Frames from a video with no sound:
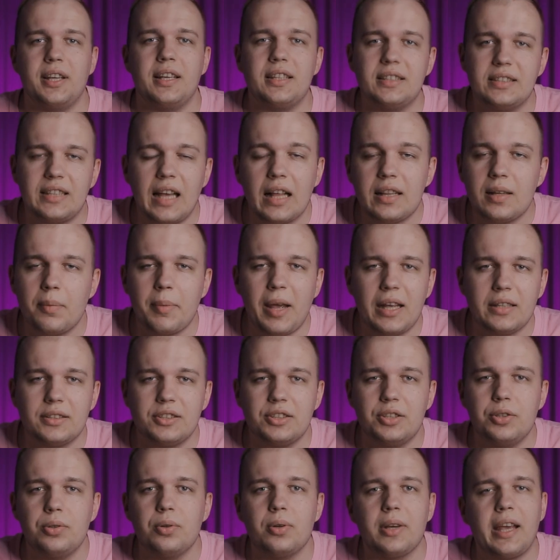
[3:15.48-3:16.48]
these
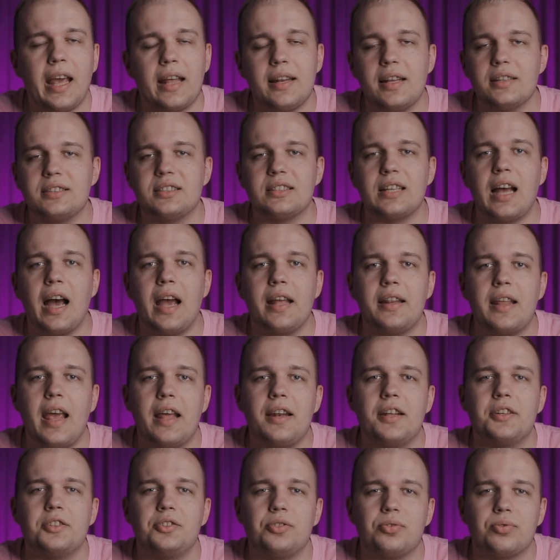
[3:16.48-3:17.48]
elements, you can assign
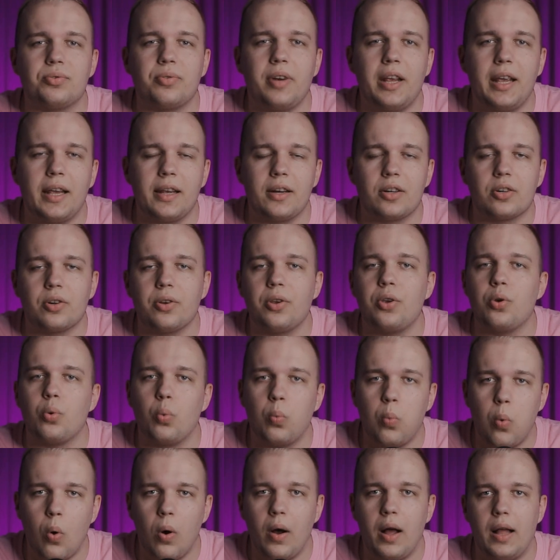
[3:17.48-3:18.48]
any trigger you
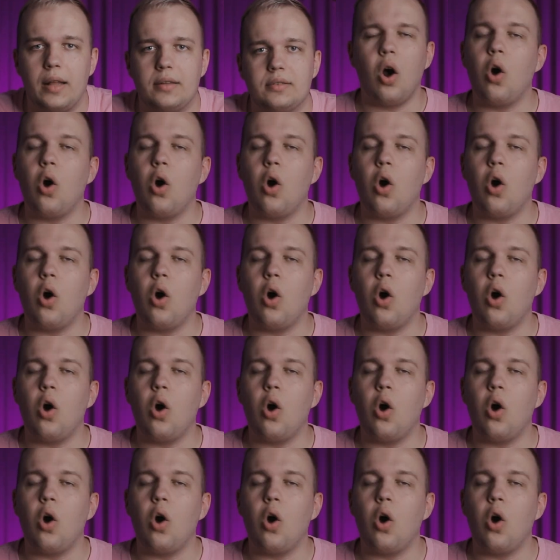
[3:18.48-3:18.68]
want.